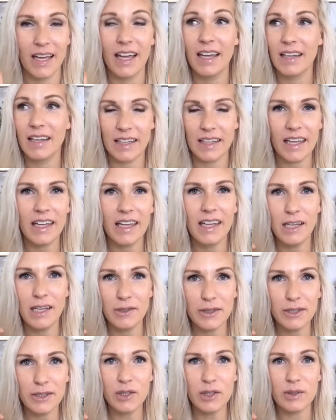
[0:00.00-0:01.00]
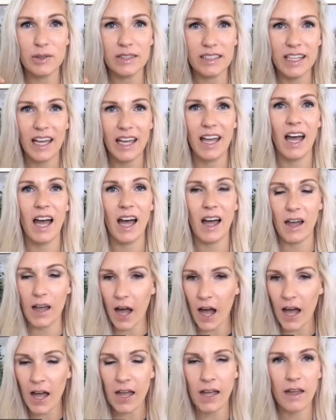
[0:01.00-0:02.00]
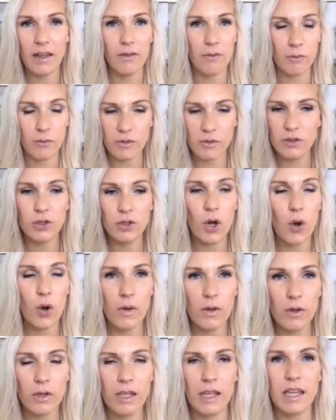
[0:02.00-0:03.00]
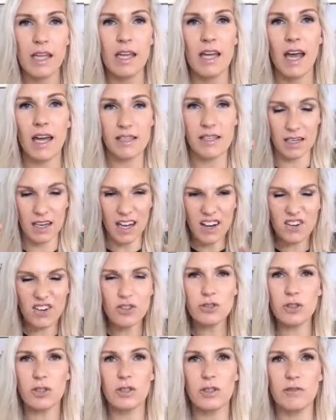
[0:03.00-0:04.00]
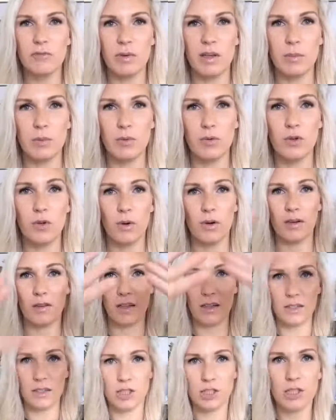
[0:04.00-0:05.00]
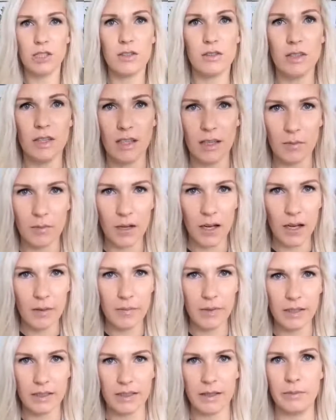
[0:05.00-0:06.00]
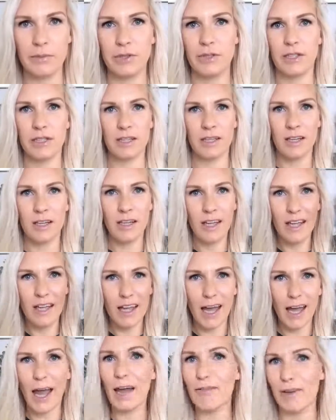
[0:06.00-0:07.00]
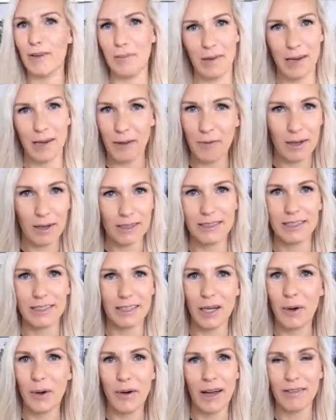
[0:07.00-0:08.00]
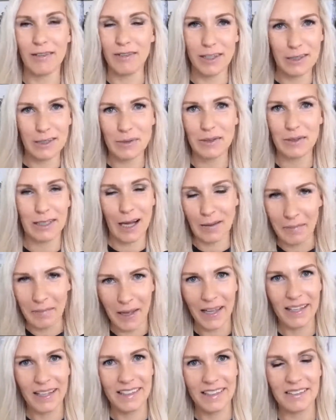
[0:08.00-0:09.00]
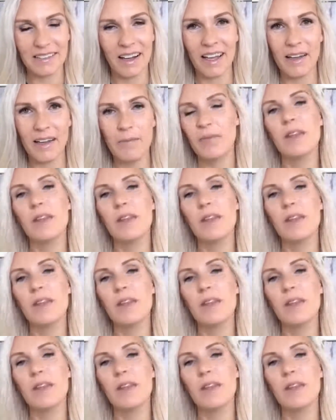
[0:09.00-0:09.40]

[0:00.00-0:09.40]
Get introduced. I know he has an inner circle of people who are like shielding him, right? Because I'm sure everybody wants to go have lunch with Tom Hanks, right?